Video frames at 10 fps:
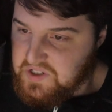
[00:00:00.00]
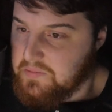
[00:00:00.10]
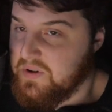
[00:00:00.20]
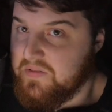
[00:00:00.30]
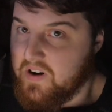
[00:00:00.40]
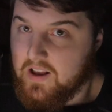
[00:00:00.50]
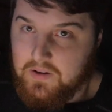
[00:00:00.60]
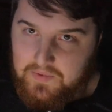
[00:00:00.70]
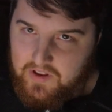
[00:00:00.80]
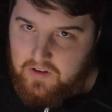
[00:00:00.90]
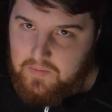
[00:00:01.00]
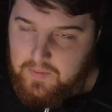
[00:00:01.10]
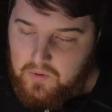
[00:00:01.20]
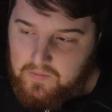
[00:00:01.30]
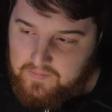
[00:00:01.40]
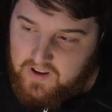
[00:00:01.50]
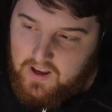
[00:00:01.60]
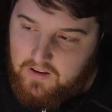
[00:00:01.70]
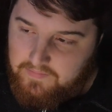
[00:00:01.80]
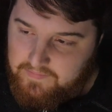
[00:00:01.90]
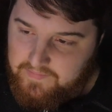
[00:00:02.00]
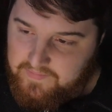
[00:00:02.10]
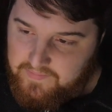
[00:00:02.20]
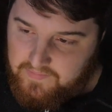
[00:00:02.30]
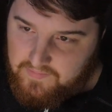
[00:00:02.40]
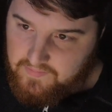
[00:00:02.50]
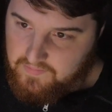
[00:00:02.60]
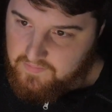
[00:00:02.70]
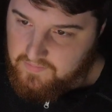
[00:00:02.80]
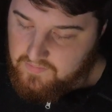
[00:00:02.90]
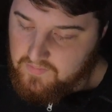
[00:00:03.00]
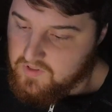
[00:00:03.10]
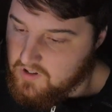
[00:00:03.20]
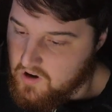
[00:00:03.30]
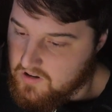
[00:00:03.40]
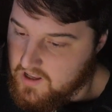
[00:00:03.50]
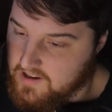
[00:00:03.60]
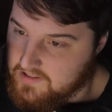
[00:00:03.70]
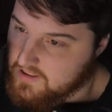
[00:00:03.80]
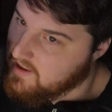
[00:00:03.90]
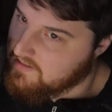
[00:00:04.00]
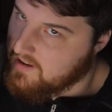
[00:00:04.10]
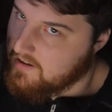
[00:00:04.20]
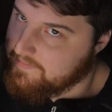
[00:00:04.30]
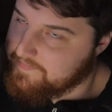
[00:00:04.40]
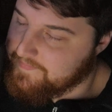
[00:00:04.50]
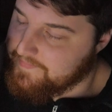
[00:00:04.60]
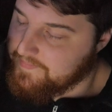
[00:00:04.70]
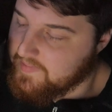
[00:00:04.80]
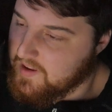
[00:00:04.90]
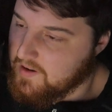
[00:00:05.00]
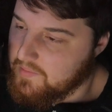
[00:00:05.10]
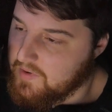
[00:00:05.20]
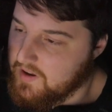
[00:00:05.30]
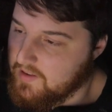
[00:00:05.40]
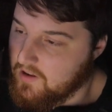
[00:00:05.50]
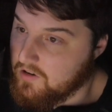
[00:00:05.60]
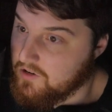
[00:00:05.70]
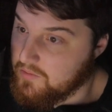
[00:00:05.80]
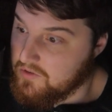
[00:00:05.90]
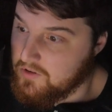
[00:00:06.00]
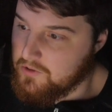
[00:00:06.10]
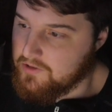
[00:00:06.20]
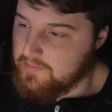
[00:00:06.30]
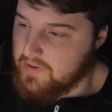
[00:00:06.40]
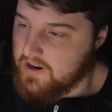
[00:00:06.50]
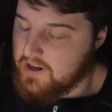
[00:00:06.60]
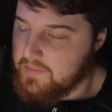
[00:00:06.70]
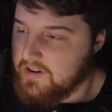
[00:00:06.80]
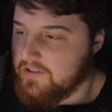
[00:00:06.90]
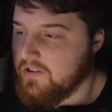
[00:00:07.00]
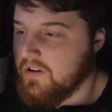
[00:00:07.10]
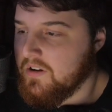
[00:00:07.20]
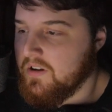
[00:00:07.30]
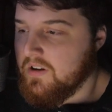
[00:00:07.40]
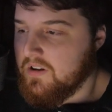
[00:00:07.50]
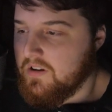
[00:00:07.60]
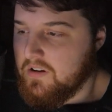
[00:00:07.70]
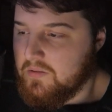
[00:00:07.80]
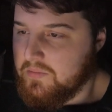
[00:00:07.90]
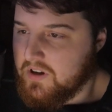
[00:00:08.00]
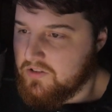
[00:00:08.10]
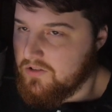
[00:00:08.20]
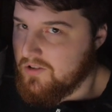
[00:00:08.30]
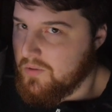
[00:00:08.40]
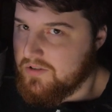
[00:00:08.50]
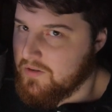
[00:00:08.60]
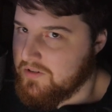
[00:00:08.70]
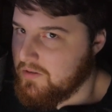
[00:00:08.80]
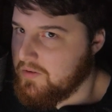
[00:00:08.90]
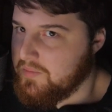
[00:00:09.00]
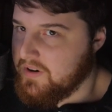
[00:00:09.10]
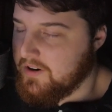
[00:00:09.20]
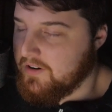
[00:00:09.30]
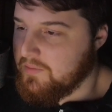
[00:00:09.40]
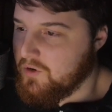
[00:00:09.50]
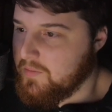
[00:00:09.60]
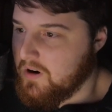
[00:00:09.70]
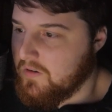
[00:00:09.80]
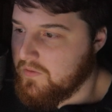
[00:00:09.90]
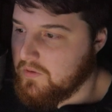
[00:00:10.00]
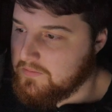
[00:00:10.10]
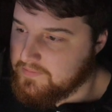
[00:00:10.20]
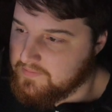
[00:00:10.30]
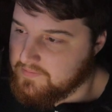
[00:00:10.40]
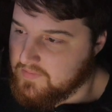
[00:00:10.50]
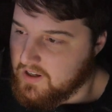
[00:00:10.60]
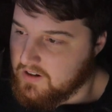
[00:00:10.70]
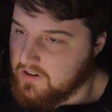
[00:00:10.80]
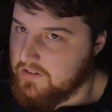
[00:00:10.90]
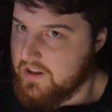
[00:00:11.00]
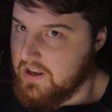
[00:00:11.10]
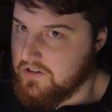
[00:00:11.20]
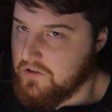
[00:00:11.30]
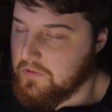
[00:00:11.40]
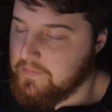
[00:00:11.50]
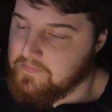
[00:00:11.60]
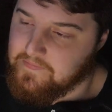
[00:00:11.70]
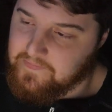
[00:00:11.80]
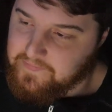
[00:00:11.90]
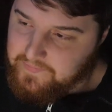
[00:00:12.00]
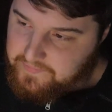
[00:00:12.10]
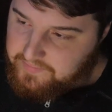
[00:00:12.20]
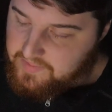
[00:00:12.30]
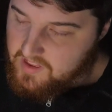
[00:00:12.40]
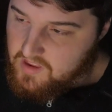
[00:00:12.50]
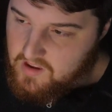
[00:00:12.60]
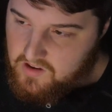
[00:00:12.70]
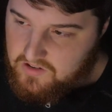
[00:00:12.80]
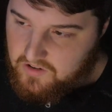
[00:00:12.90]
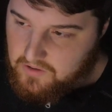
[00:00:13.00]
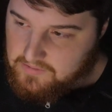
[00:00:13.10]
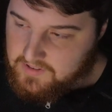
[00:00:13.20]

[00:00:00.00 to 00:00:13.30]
be violent with other people. And long-lasting, that's not a long-term solution by any means, because there's always going to be someone bigger and more powerful that could end you. So